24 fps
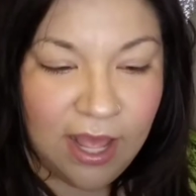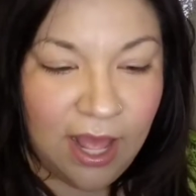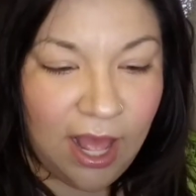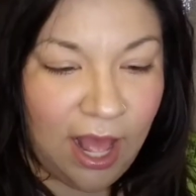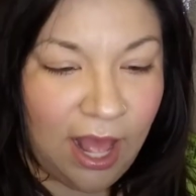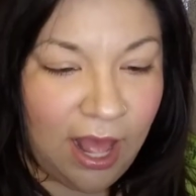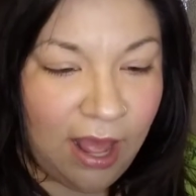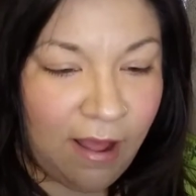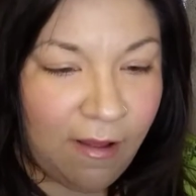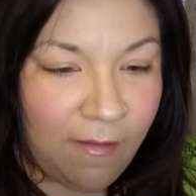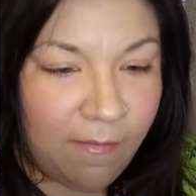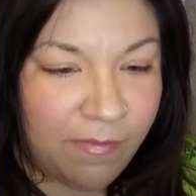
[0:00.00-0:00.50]

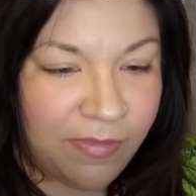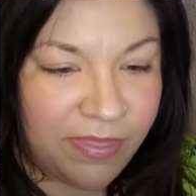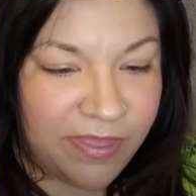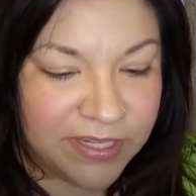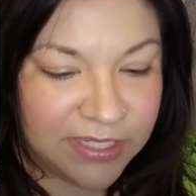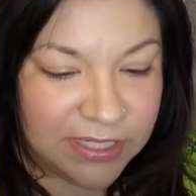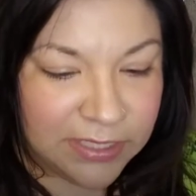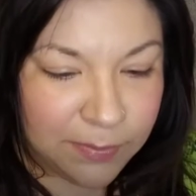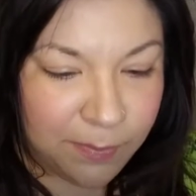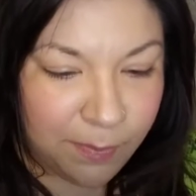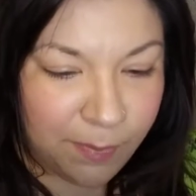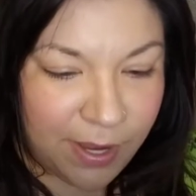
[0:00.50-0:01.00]
The
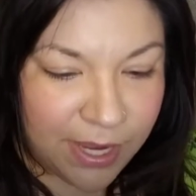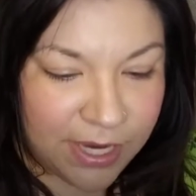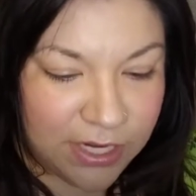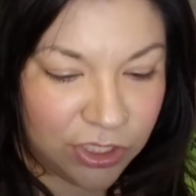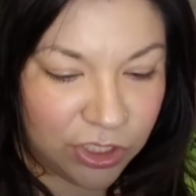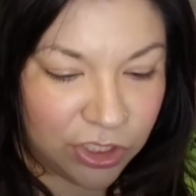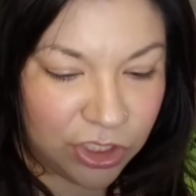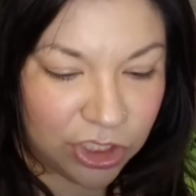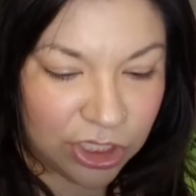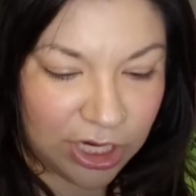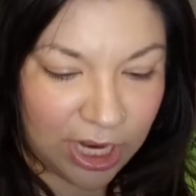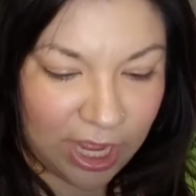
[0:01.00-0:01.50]

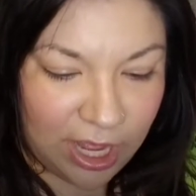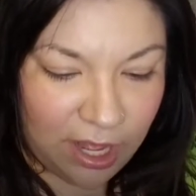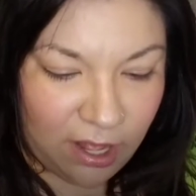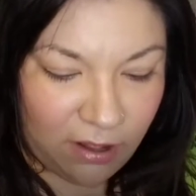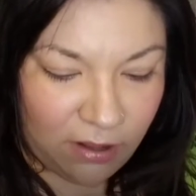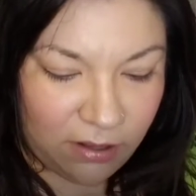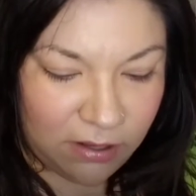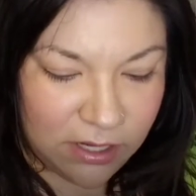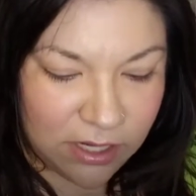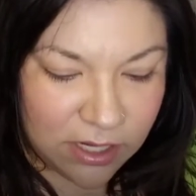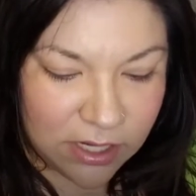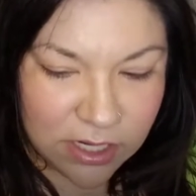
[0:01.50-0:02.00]

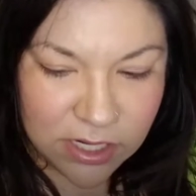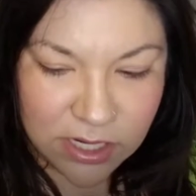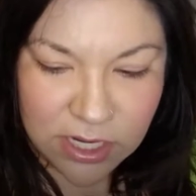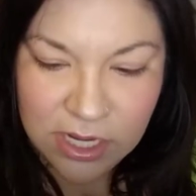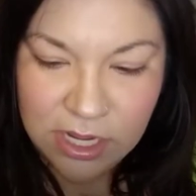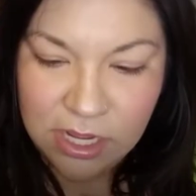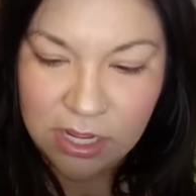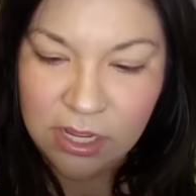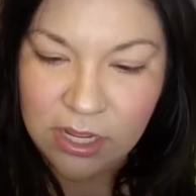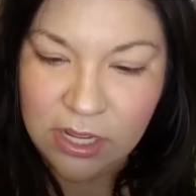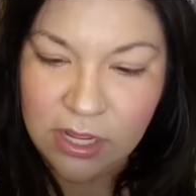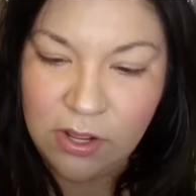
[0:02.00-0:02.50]
Spongelle
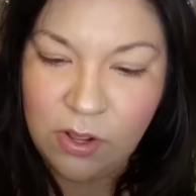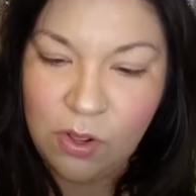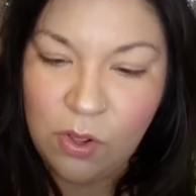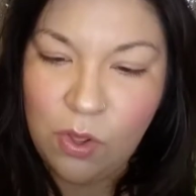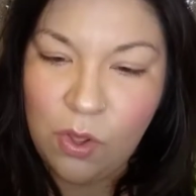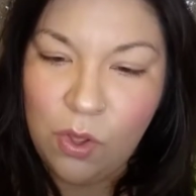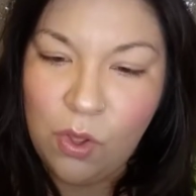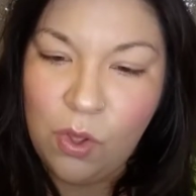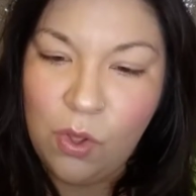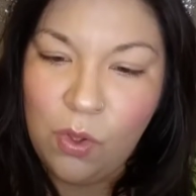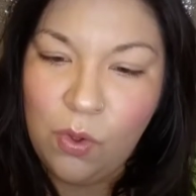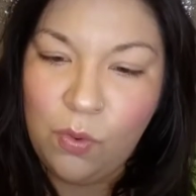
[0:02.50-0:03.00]

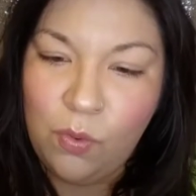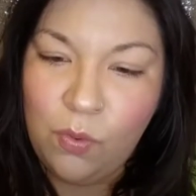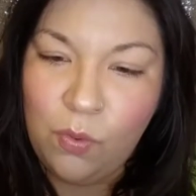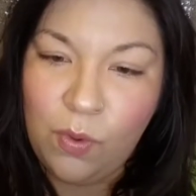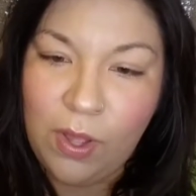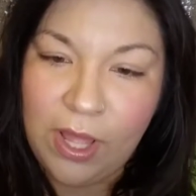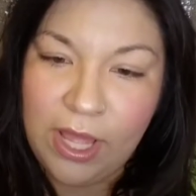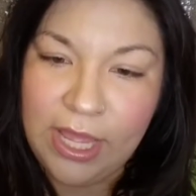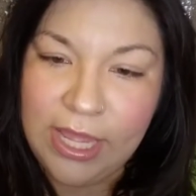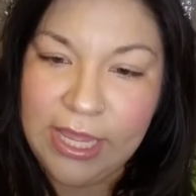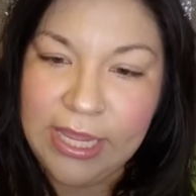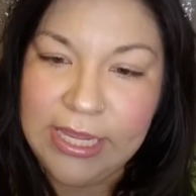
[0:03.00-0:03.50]

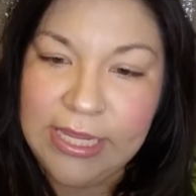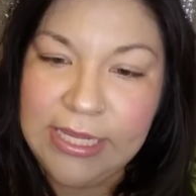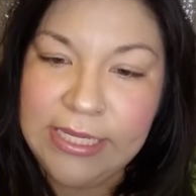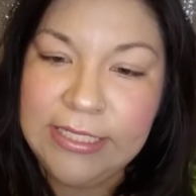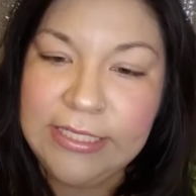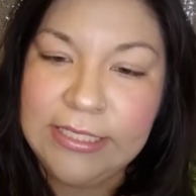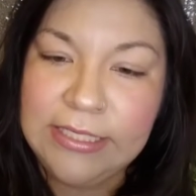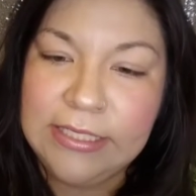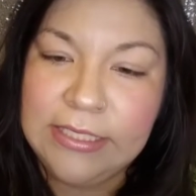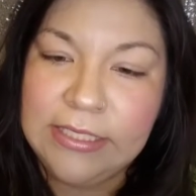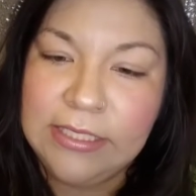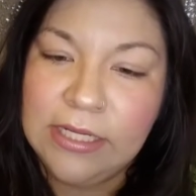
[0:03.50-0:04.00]

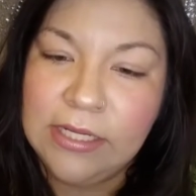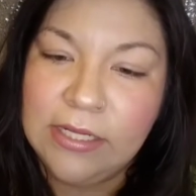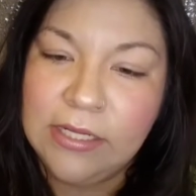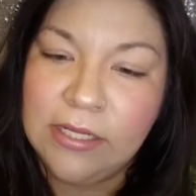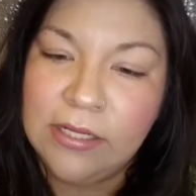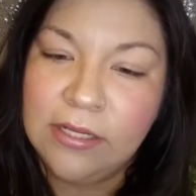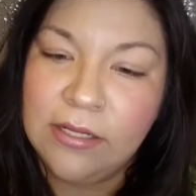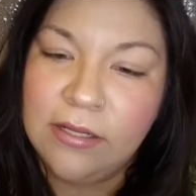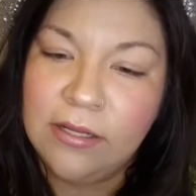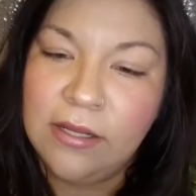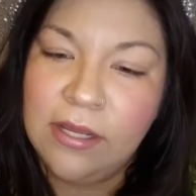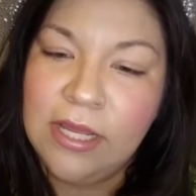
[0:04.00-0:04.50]
was
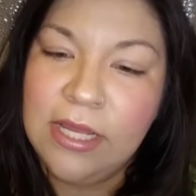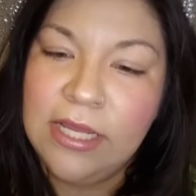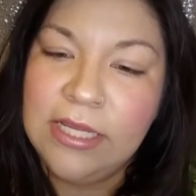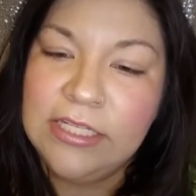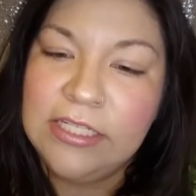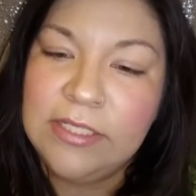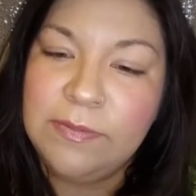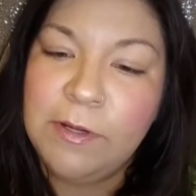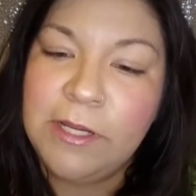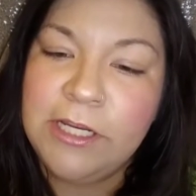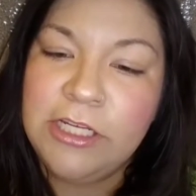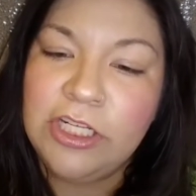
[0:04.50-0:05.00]

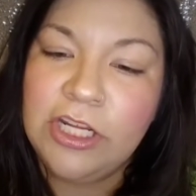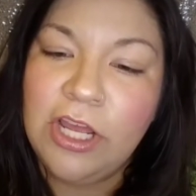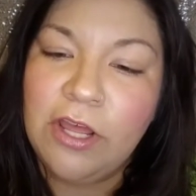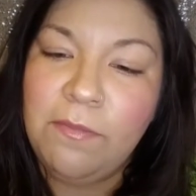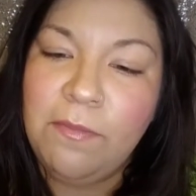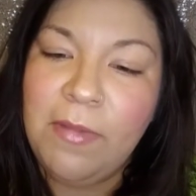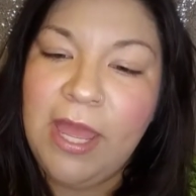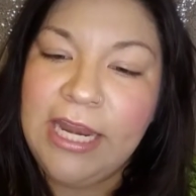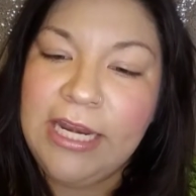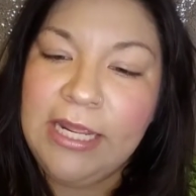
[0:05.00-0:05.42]
Spongelle Mani